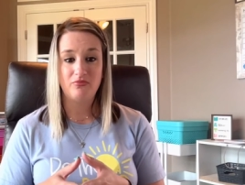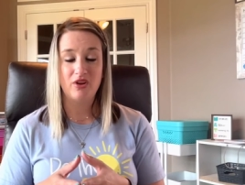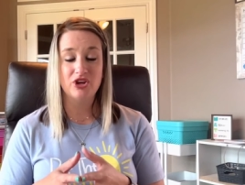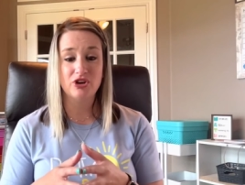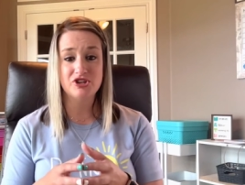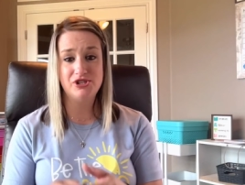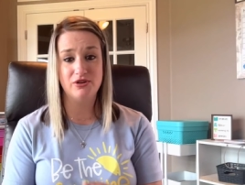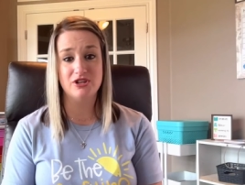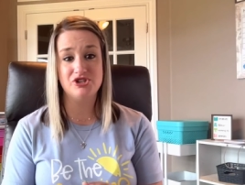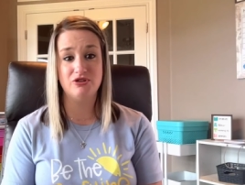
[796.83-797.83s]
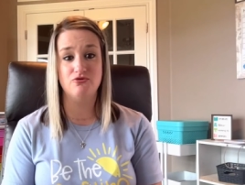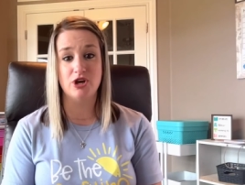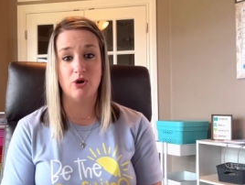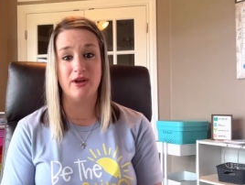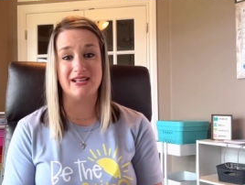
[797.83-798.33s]
your students to
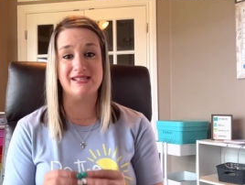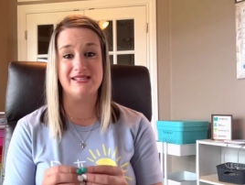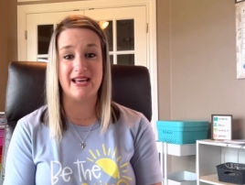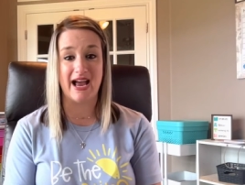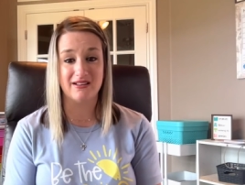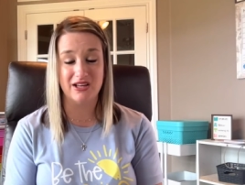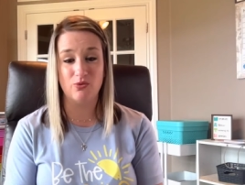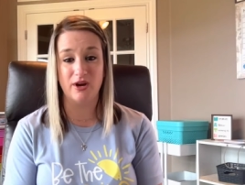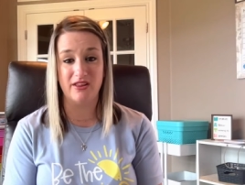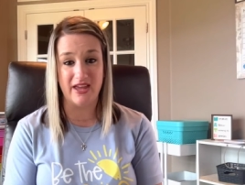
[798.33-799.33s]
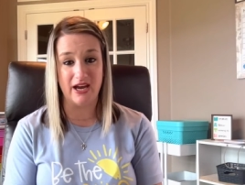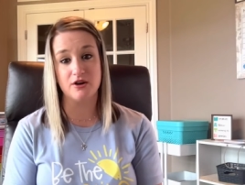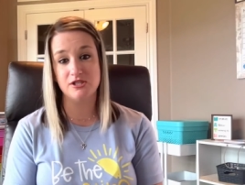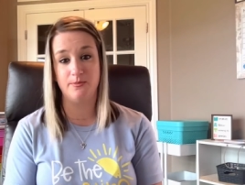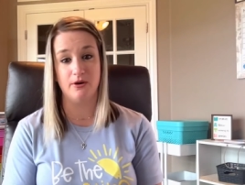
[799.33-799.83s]
know exactly what they are
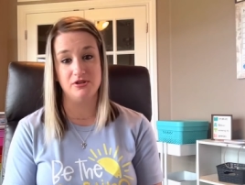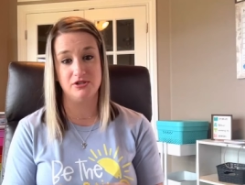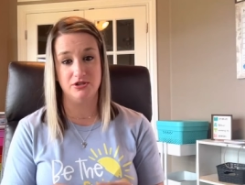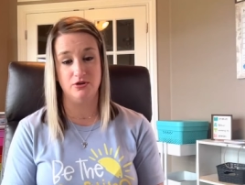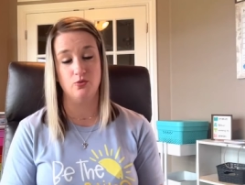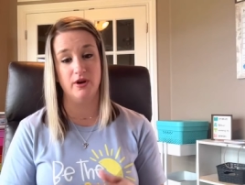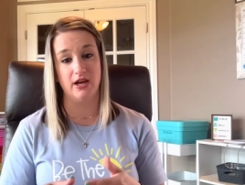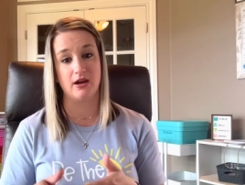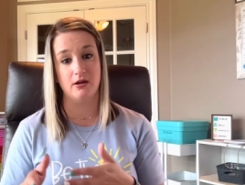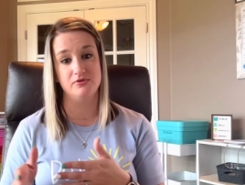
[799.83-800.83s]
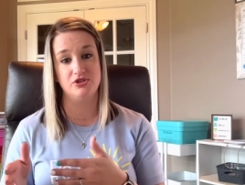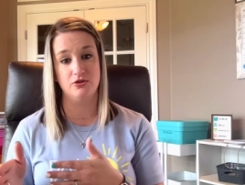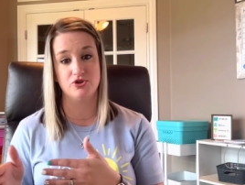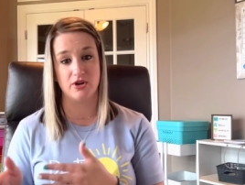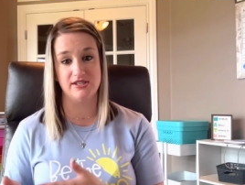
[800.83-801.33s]
supposed to do when it comes to
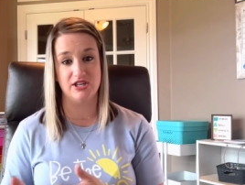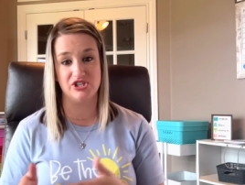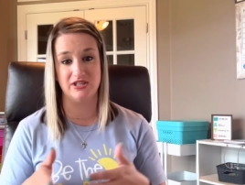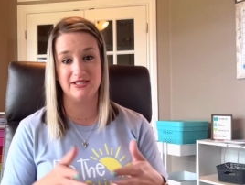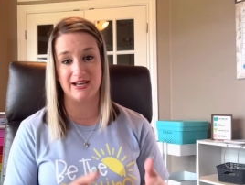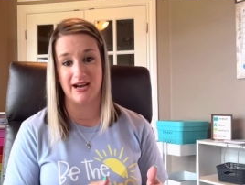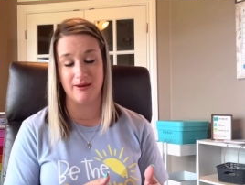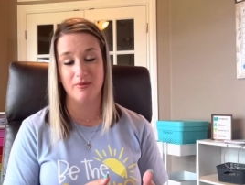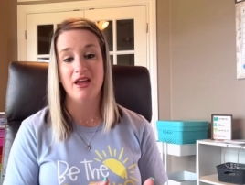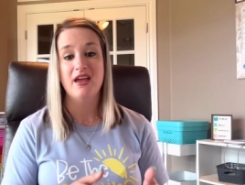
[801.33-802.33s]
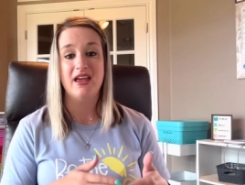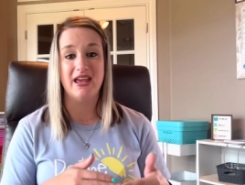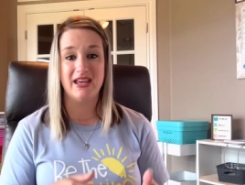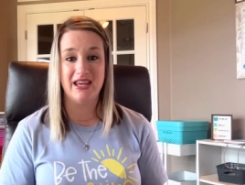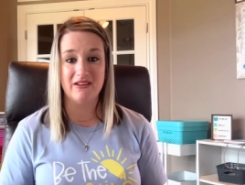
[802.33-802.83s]
transition time.
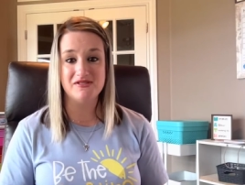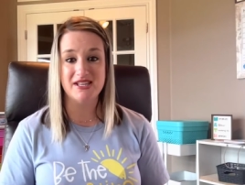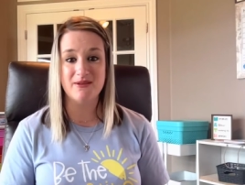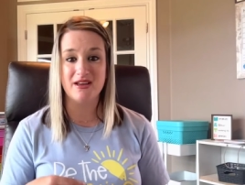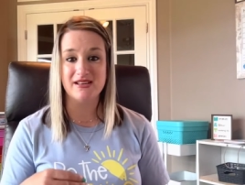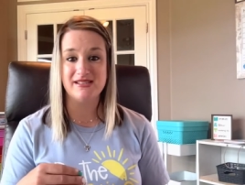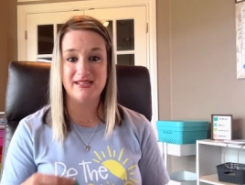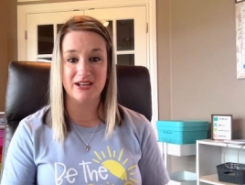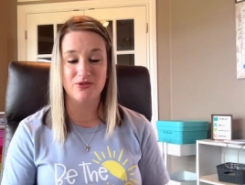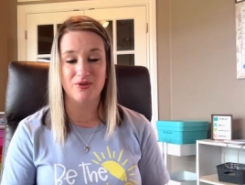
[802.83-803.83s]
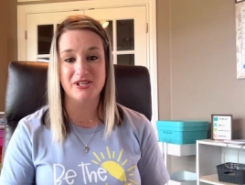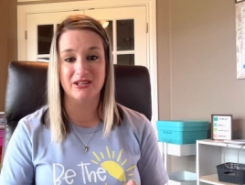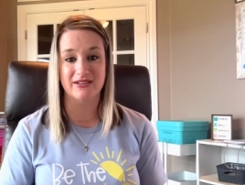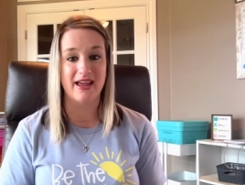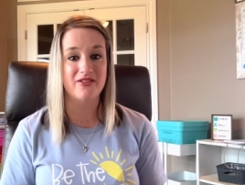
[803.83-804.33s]
It gives them a signal to
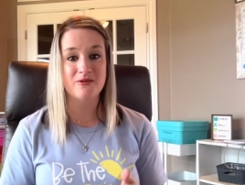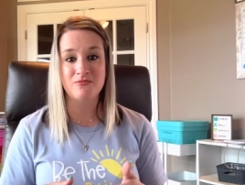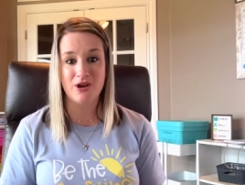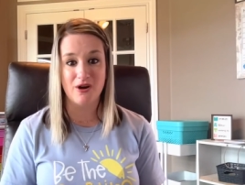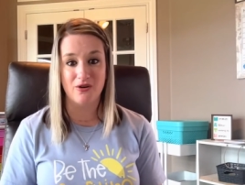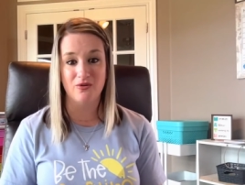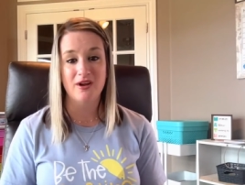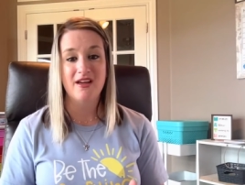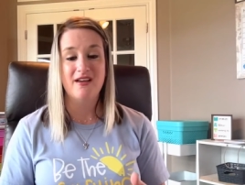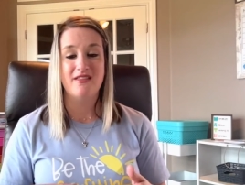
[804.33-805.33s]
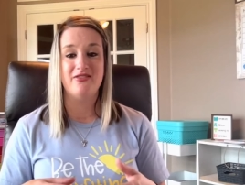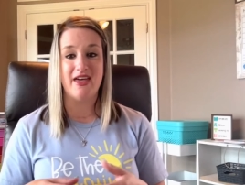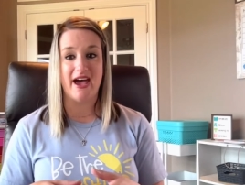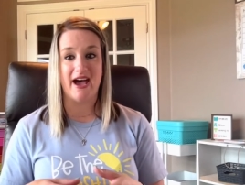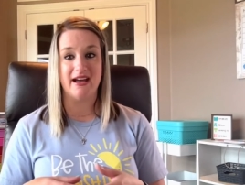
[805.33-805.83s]
let them know
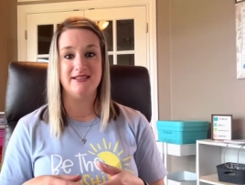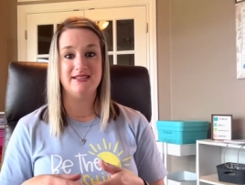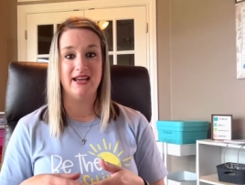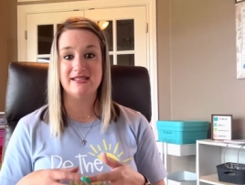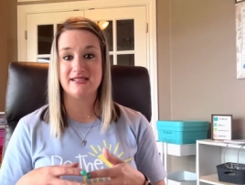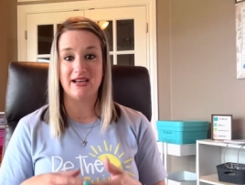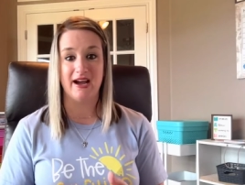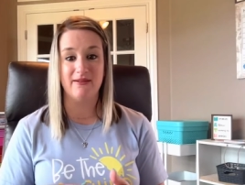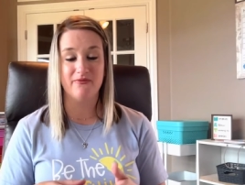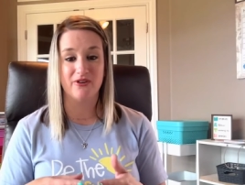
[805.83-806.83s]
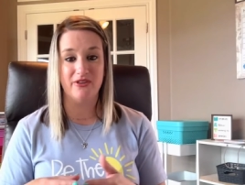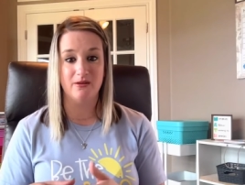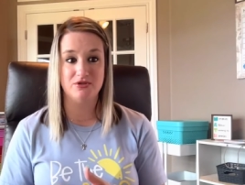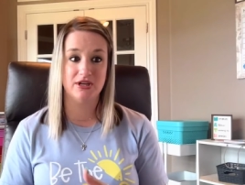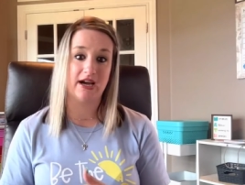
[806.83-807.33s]
that it's time for them
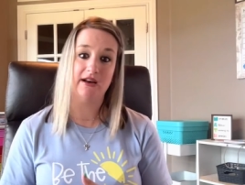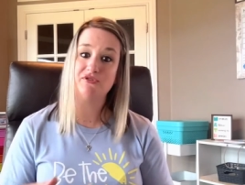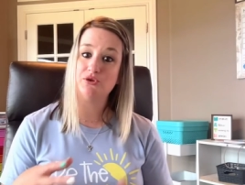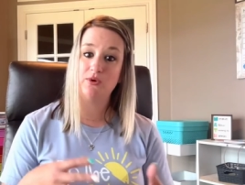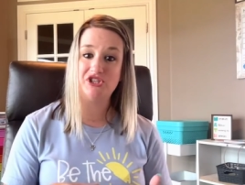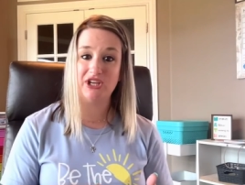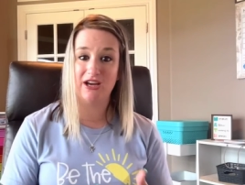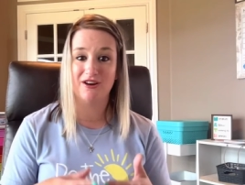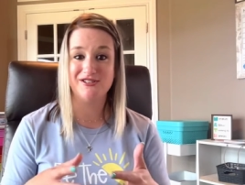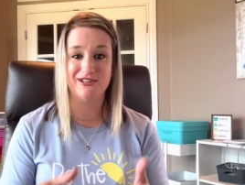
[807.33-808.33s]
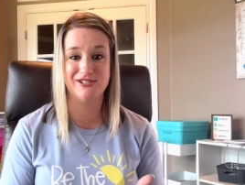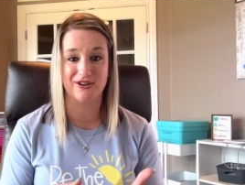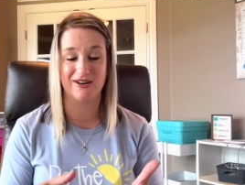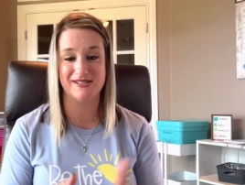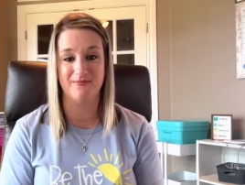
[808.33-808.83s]
to kind of switch gears and
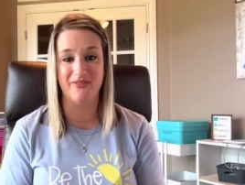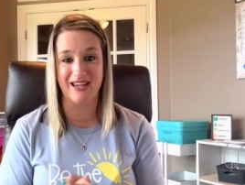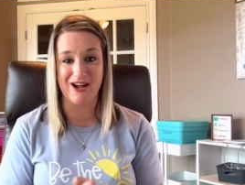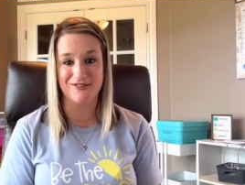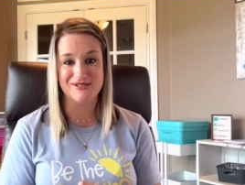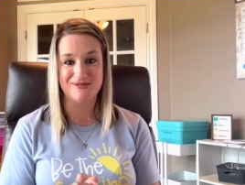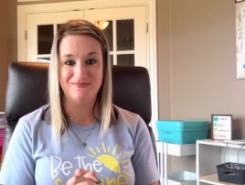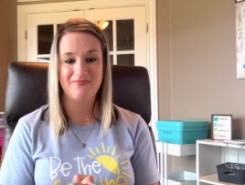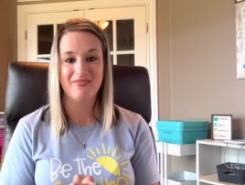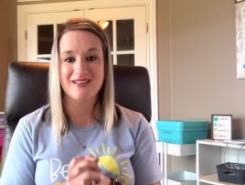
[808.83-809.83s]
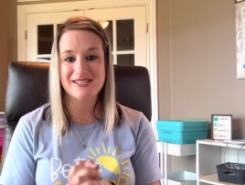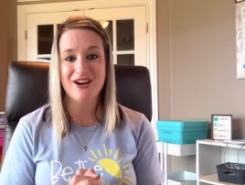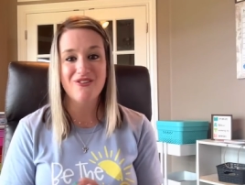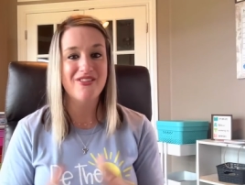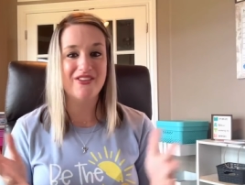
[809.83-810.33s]
start something else.
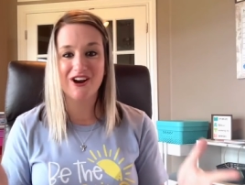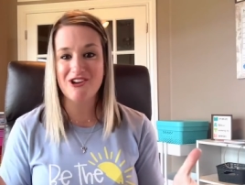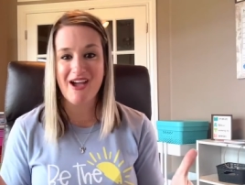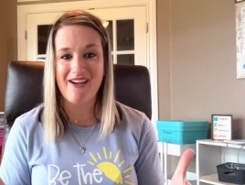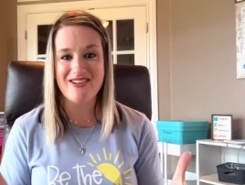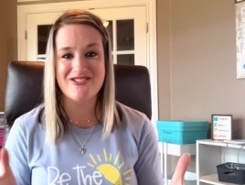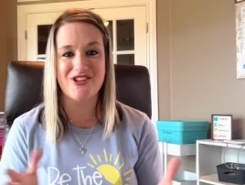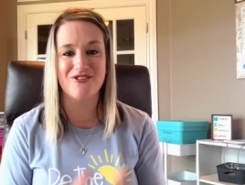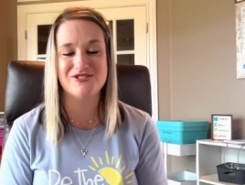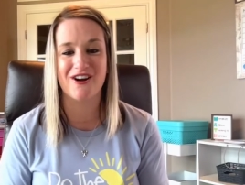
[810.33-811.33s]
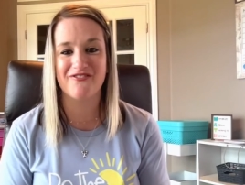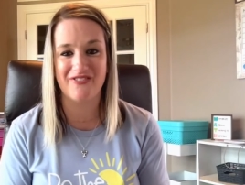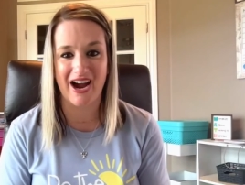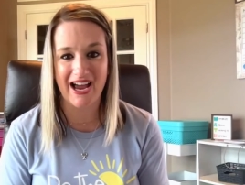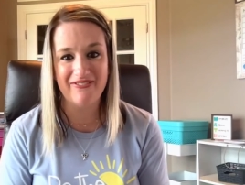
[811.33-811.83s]
So, there you have it. Those are
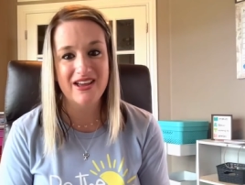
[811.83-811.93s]
five